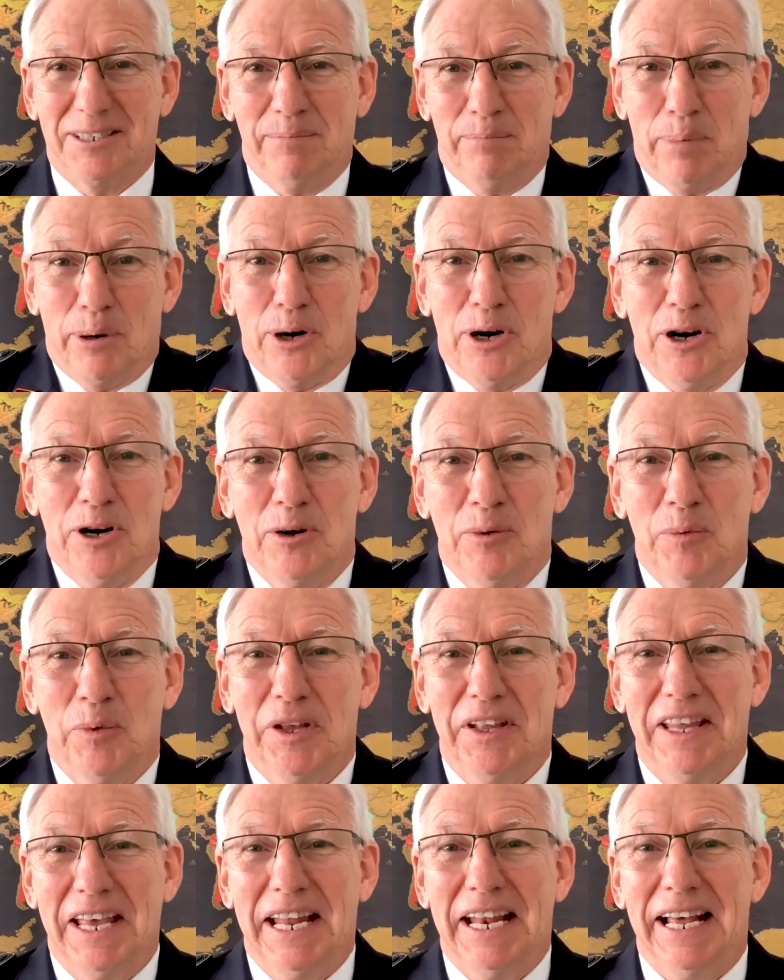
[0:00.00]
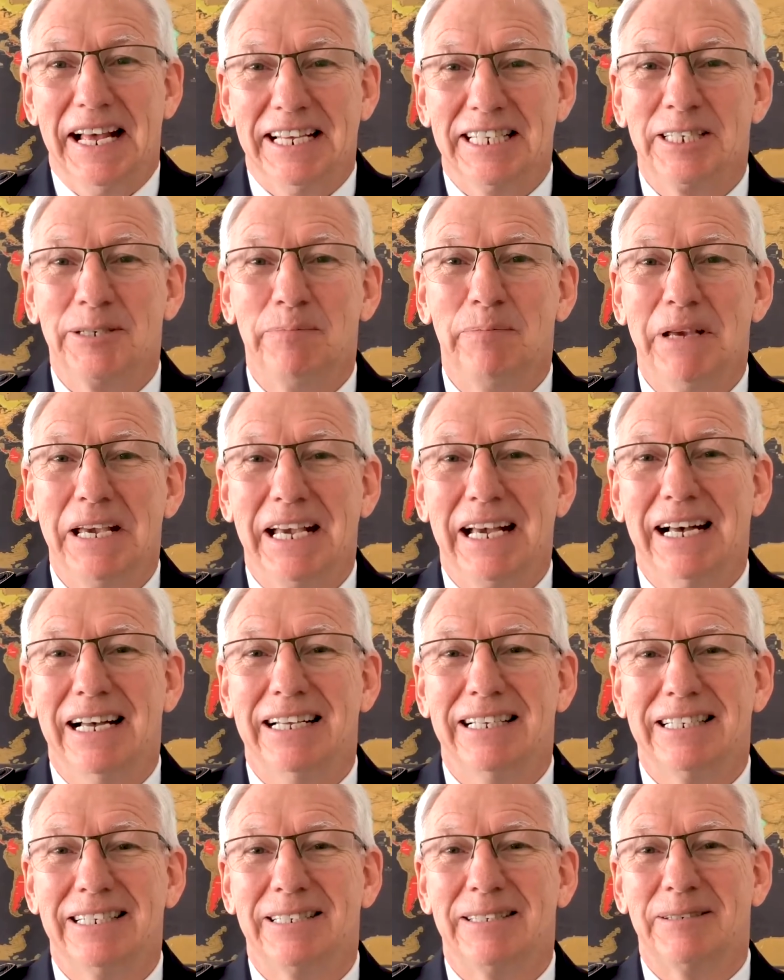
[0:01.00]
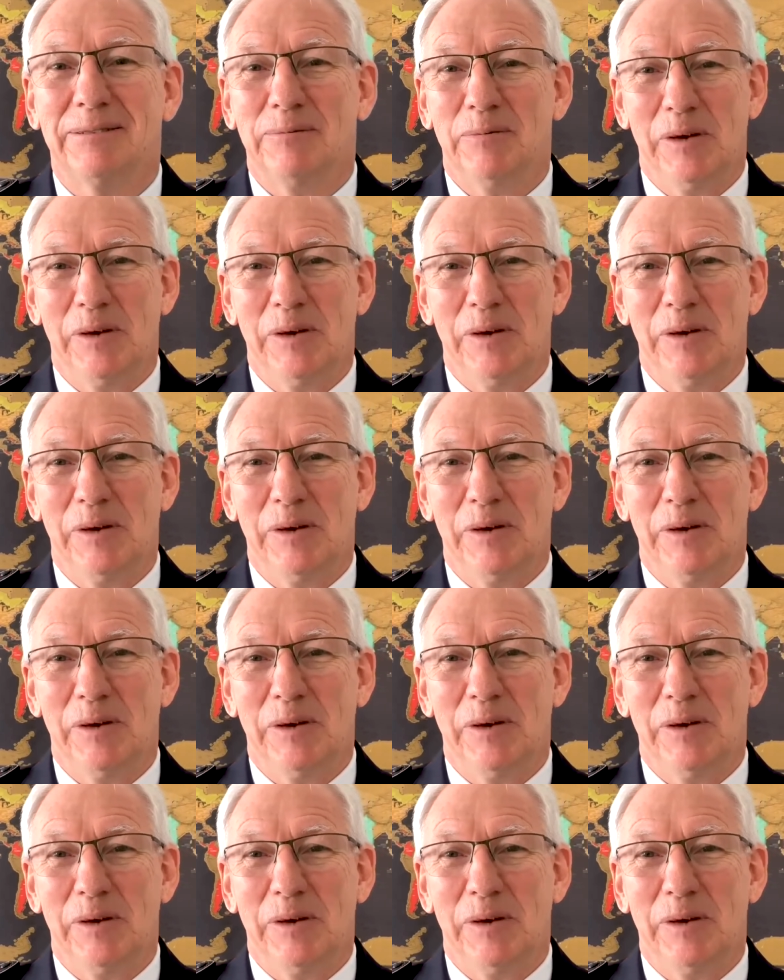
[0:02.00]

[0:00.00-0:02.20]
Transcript: to burn within us because